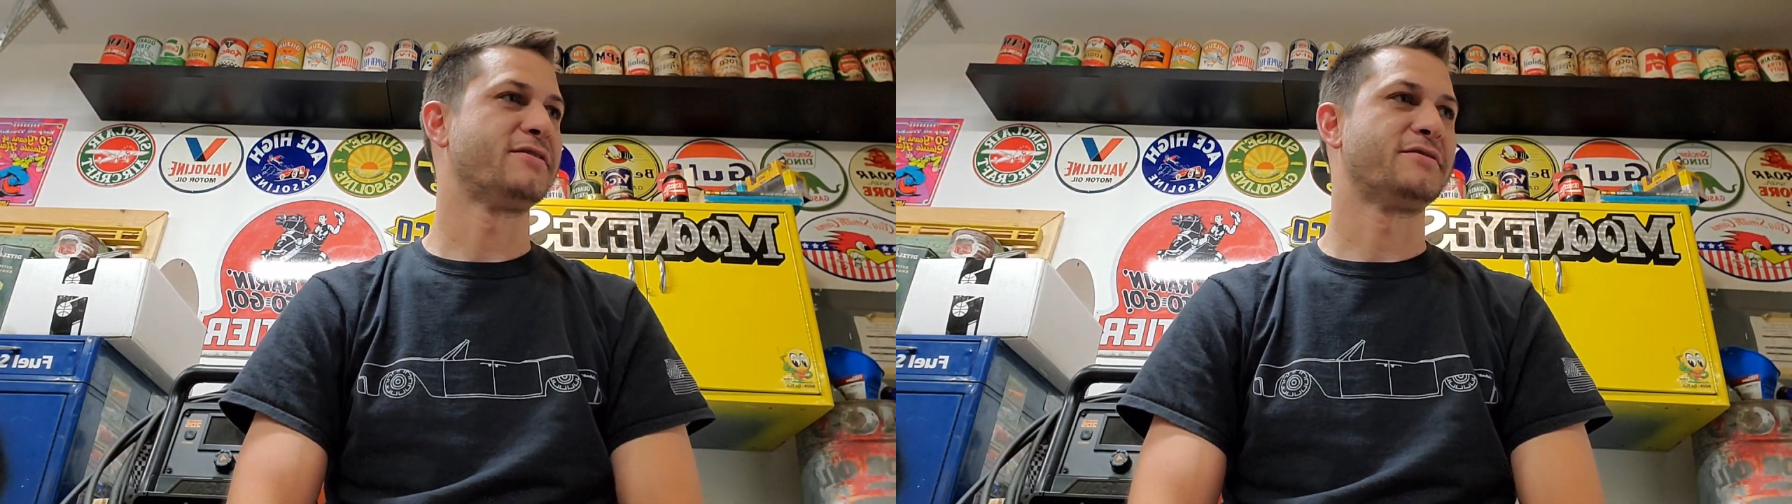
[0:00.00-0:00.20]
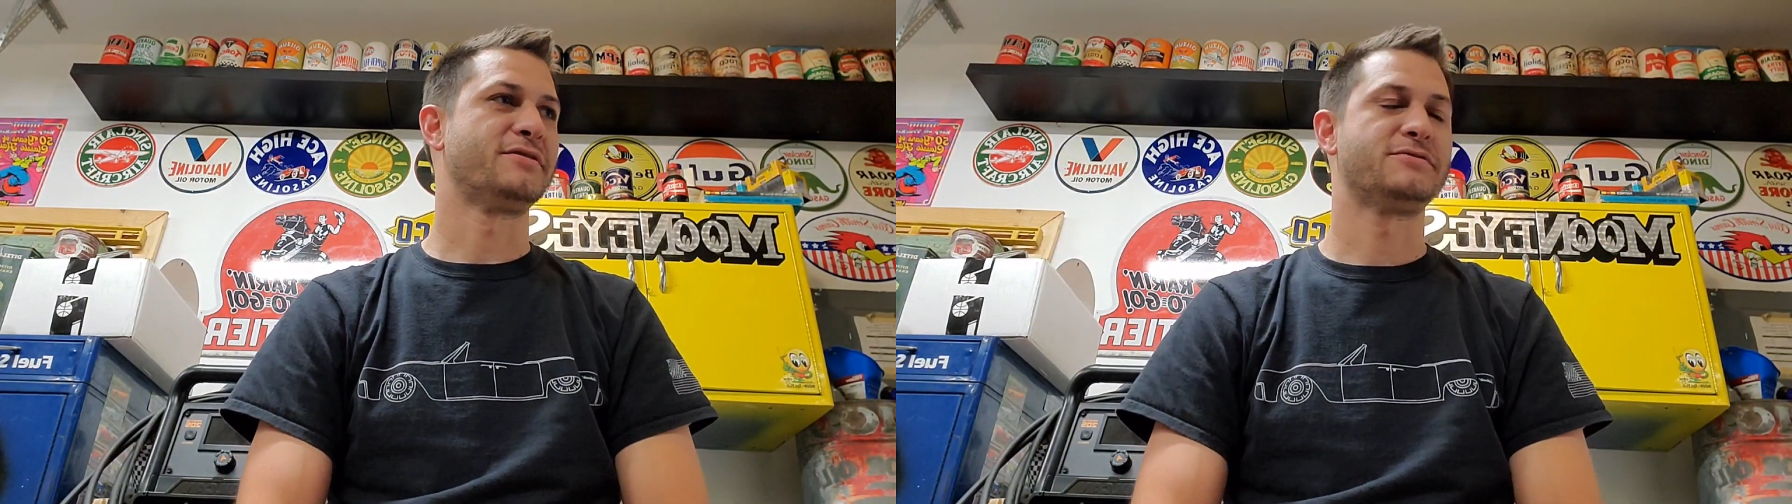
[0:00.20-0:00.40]

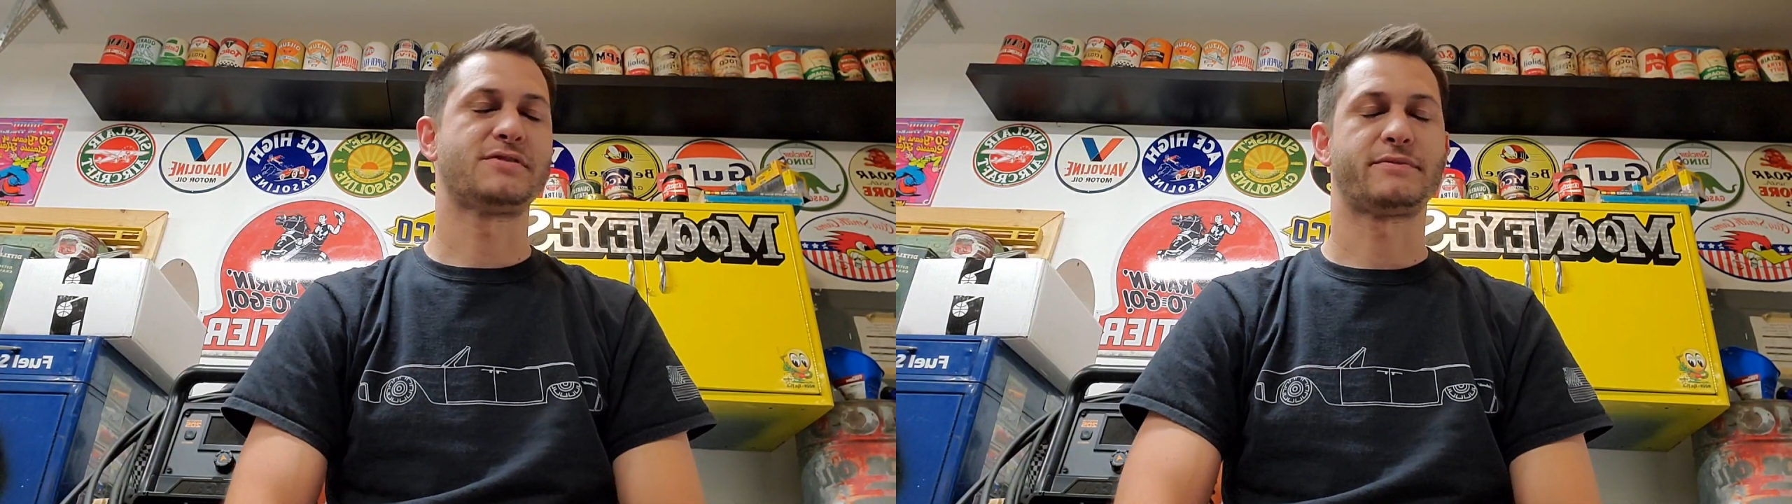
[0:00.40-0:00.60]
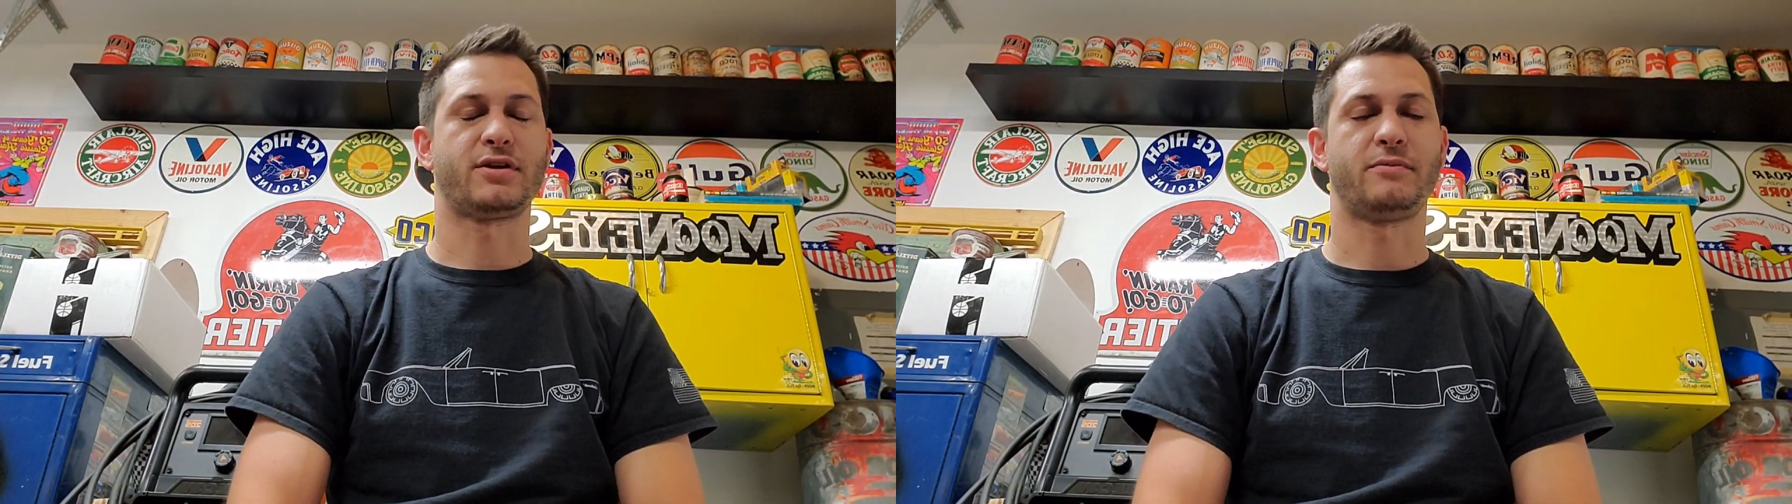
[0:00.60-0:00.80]
can do
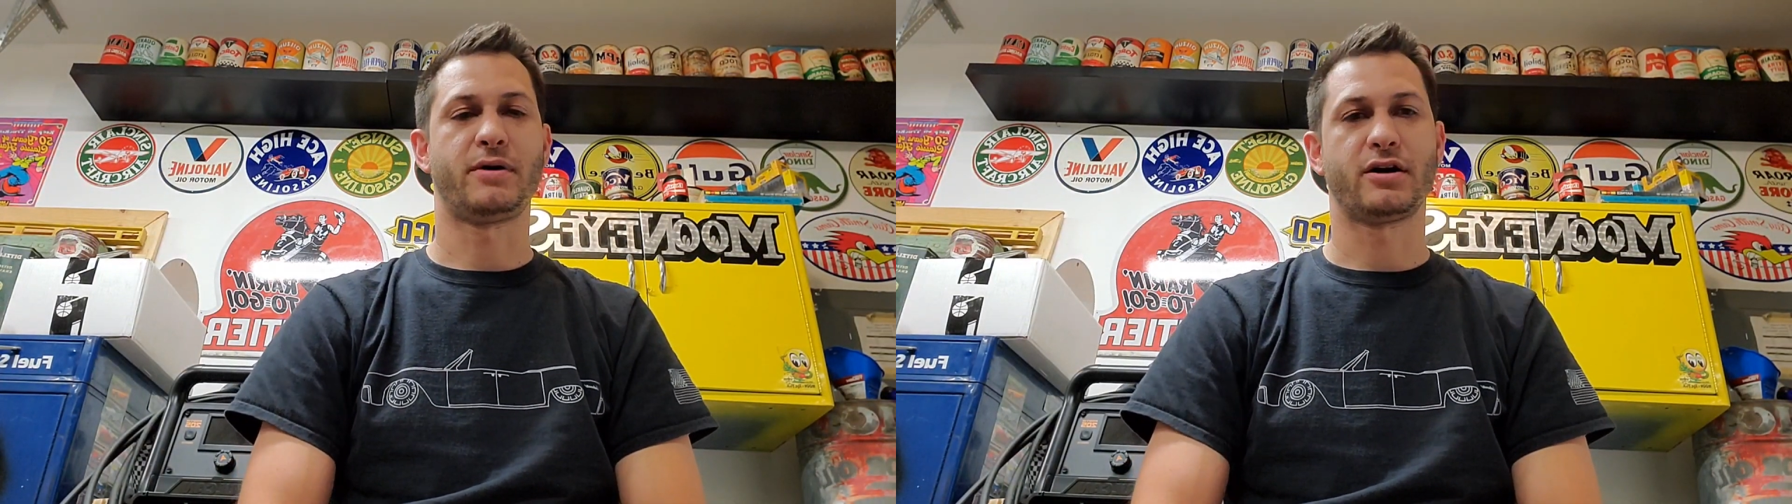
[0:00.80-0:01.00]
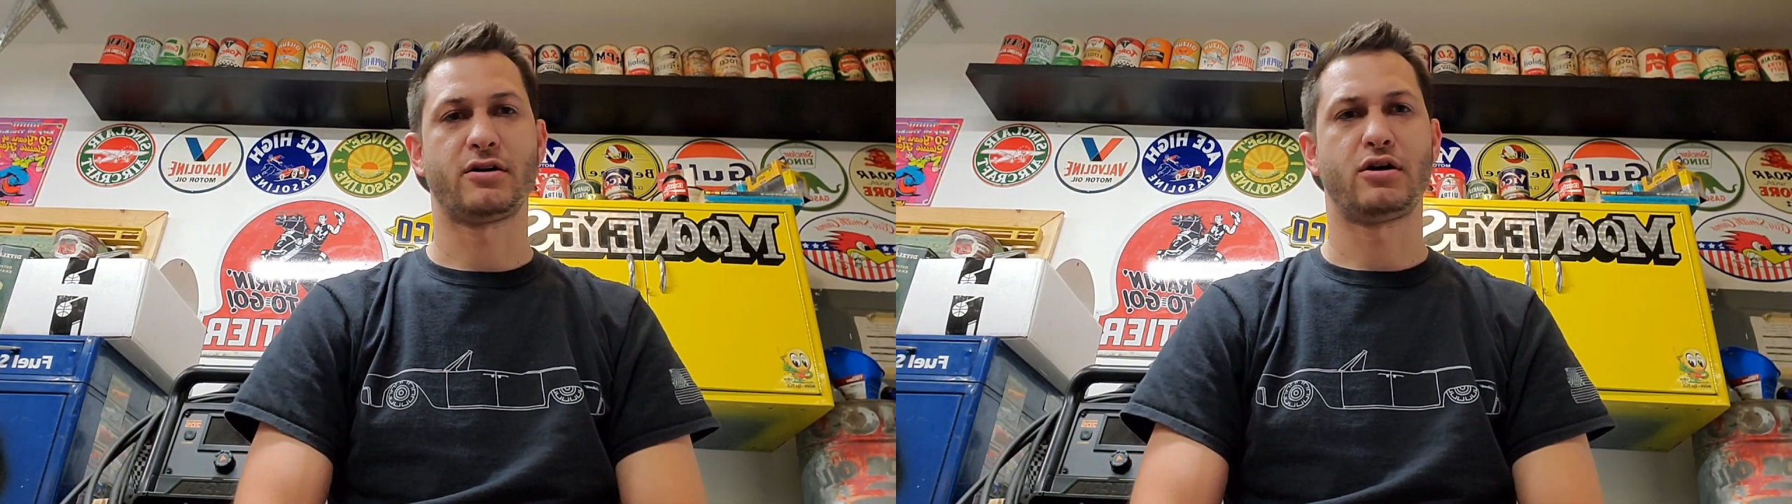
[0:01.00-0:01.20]
something on my
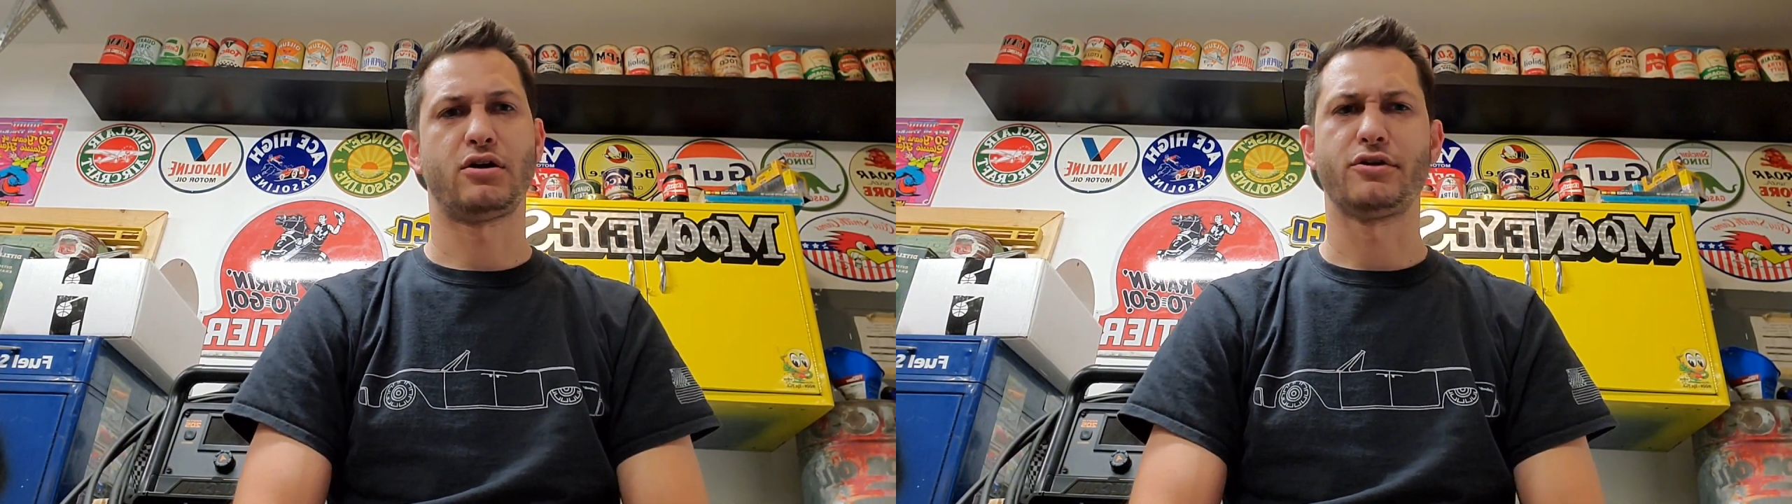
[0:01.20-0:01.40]
car.